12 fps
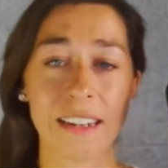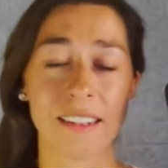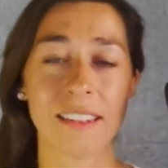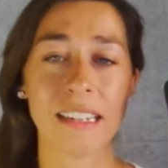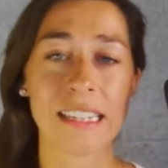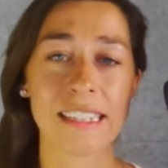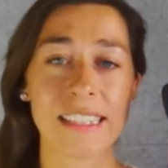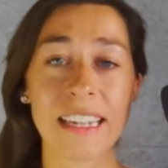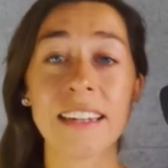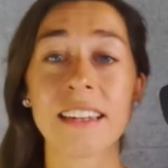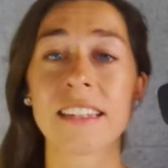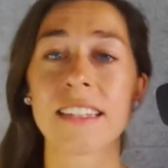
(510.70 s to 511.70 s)
let's
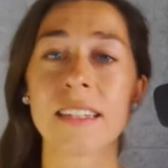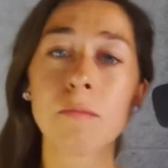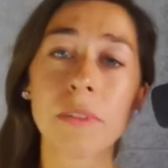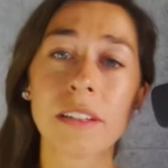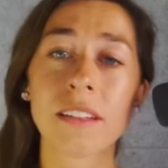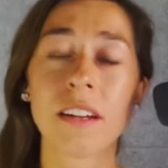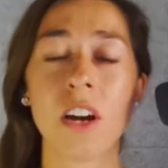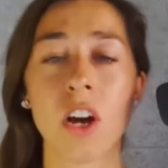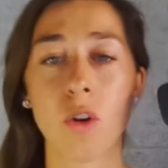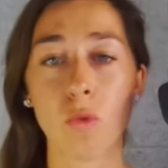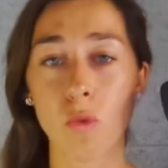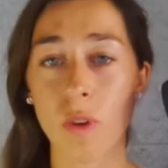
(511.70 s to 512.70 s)
say, a simple
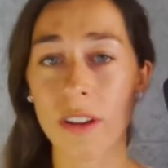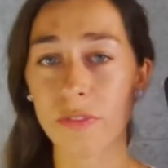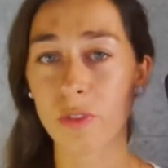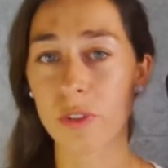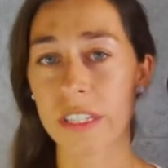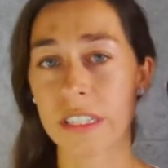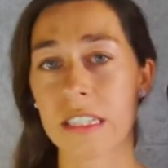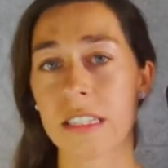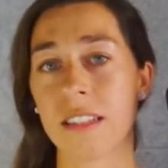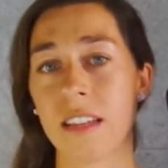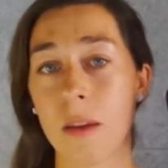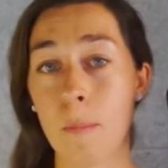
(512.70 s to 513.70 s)
reference
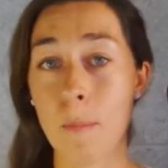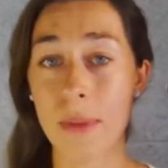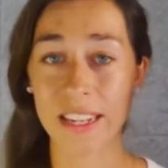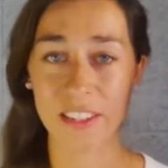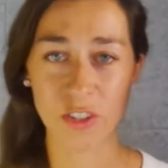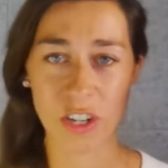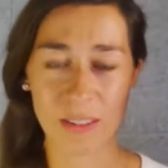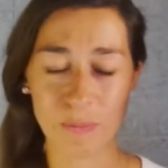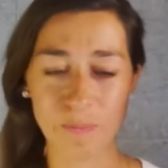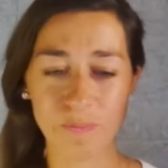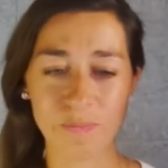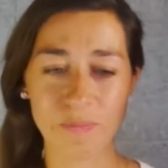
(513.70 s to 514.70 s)
manager.
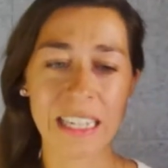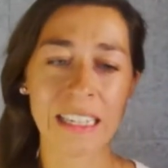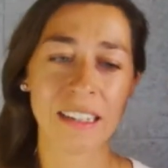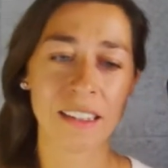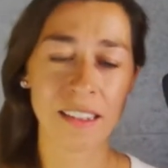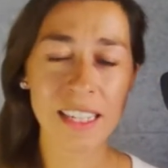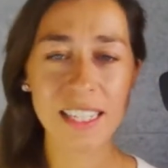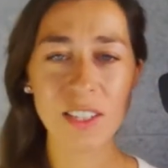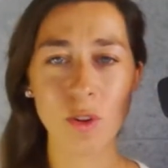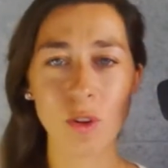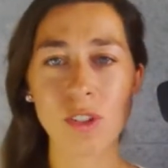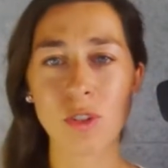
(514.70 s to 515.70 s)
This is
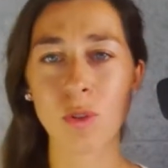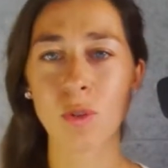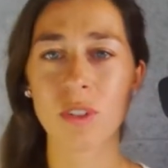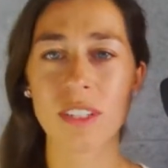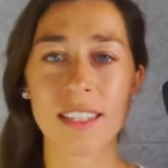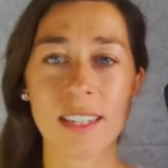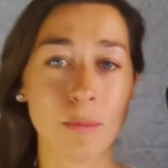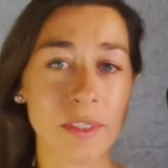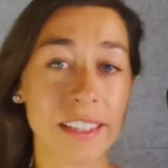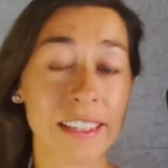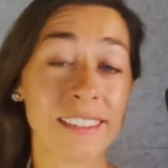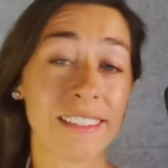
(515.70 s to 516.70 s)
also
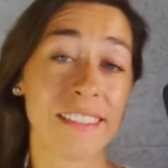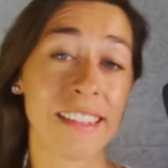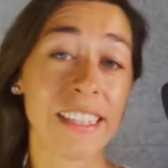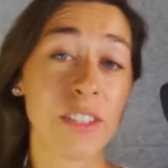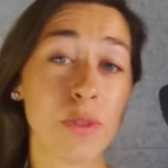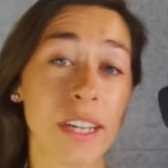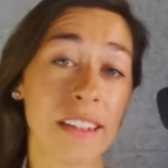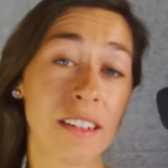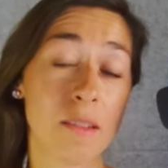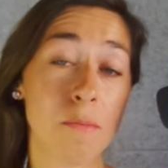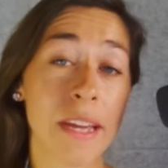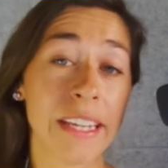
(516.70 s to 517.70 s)
something that you can
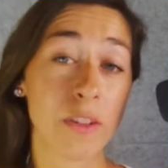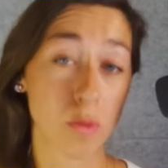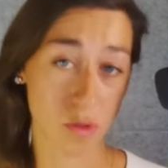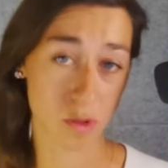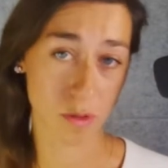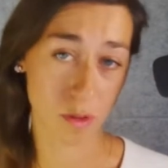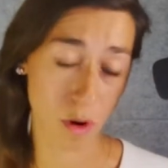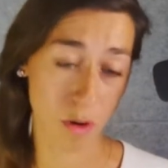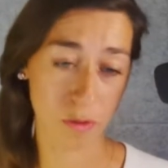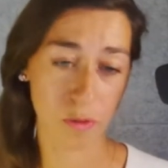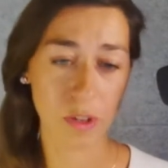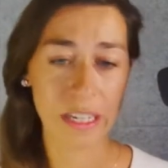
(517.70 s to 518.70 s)
make use of.
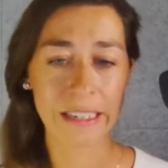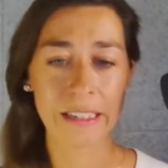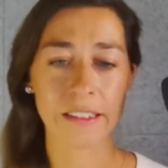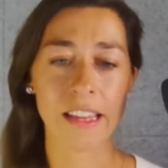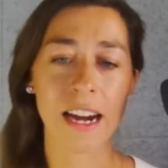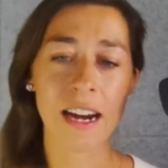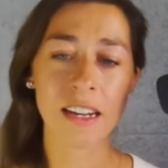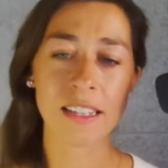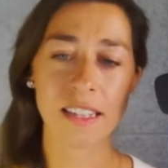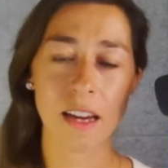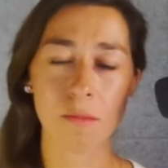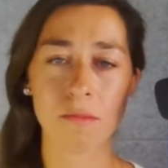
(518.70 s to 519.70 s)
There are
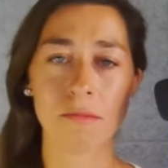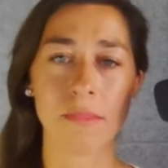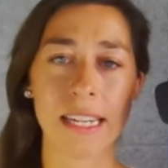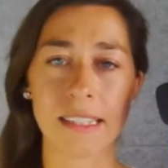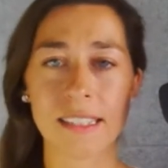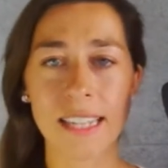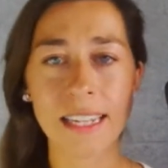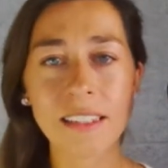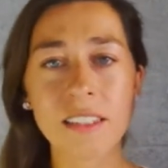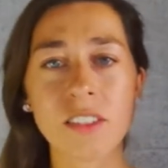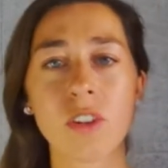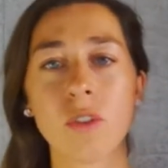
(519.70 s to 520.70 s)
some
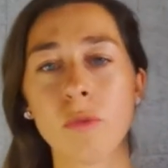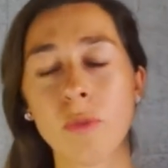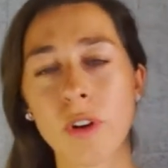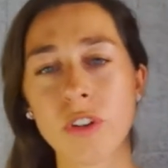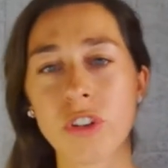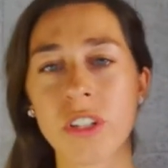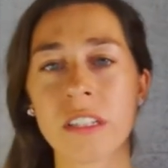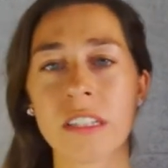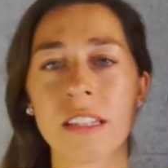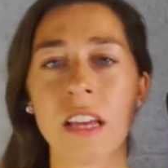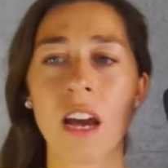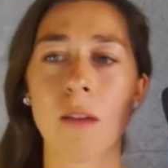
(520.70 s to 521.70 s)
extended
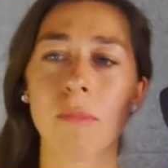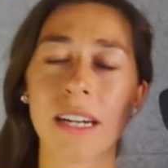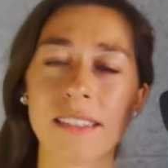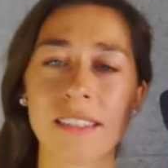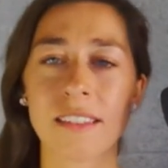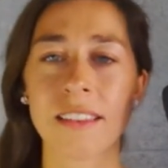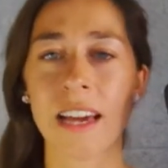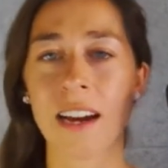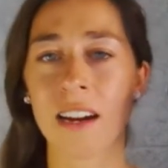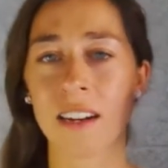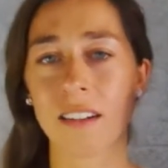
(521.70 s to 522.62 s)
versions, but there are